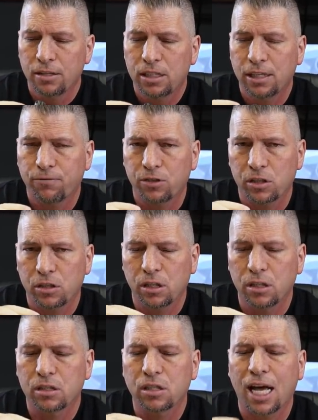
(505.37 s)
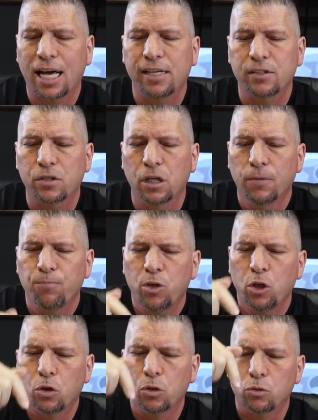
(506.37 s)
different size,
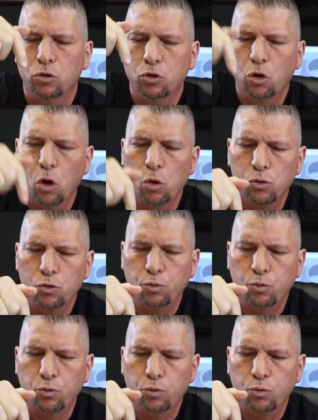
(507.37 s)
you know, go